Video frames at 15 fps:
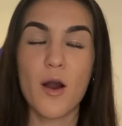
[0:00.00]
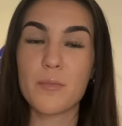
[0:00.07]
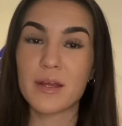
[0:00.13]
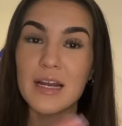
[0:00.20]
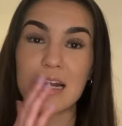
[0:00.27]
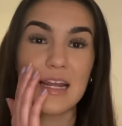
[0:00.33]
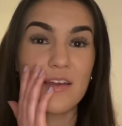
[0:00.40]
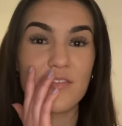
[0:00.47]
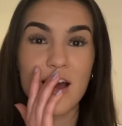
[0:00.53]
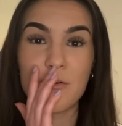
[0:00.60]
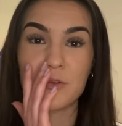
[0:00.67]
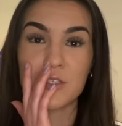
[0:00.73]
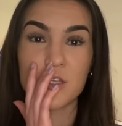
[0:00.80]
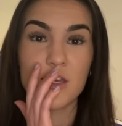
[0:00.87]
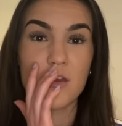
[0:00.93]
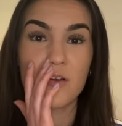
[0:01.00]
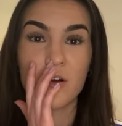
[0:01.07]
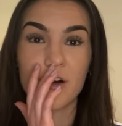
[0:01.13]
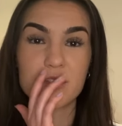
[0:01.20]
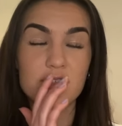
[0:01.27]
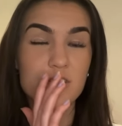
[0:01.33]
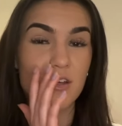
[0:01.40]
I'm going to leave that one to you
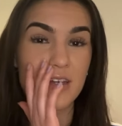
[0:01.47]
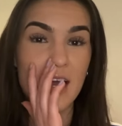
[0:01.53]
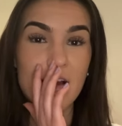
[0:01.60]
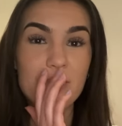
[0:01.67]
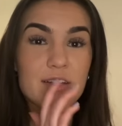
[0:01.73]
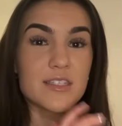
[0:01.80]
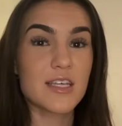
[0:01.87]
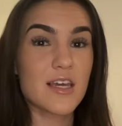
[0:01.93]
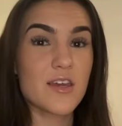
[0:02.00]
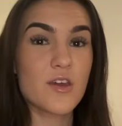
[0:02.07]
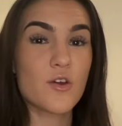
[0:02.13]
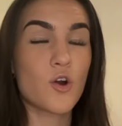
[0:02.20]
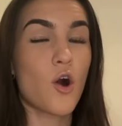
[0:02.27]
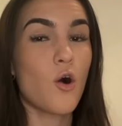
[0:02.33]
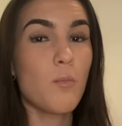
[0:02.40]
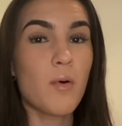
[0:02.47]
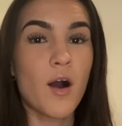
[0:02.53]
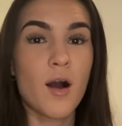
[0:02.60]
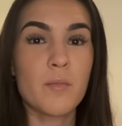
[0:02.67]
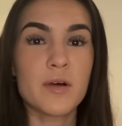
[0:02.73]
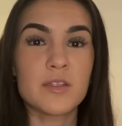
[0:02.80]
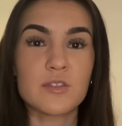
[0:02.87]
guys, because I guarantee you Cole
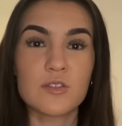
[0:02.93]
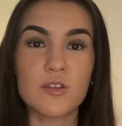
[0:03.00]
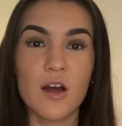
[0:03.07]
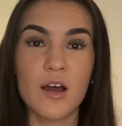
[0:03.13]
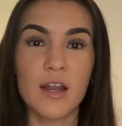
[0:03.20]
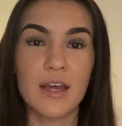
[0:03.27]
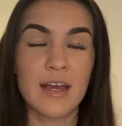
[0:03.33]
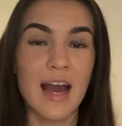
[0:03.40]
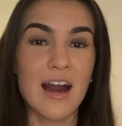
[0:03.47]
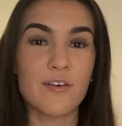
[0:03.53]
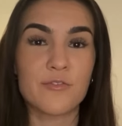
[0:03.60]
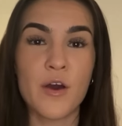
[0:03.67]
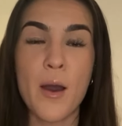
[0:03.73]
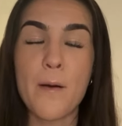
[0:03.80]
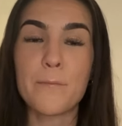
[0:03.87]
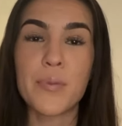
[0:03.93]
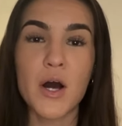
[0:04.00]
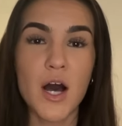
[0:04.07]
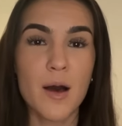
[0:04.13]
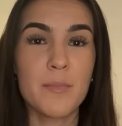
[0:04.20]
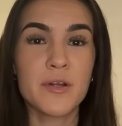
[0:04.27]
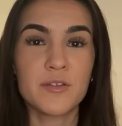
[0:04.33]
Palmer and Sterling have
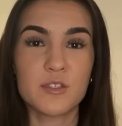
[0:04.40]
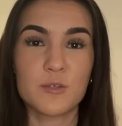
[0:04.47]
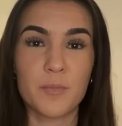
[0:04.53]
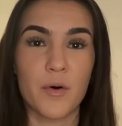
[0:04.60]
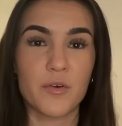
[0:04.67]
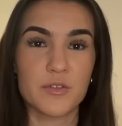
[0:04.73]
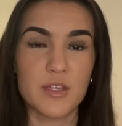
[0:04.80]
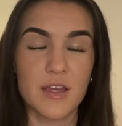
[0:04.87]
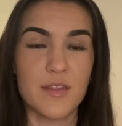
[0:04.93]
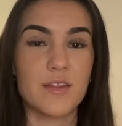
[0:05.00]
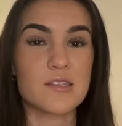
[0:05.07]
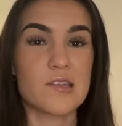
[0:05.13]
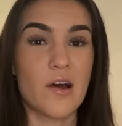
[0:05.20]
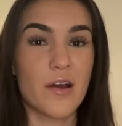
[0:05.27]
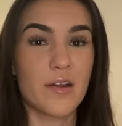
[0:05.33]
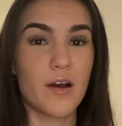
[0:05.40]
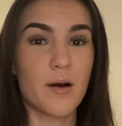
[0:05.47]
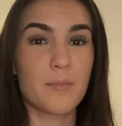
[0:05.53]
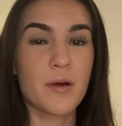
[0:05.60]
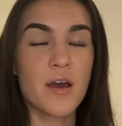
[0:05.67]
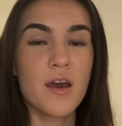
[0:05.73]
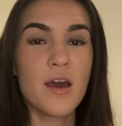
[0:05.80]
permanent spots in this lineup.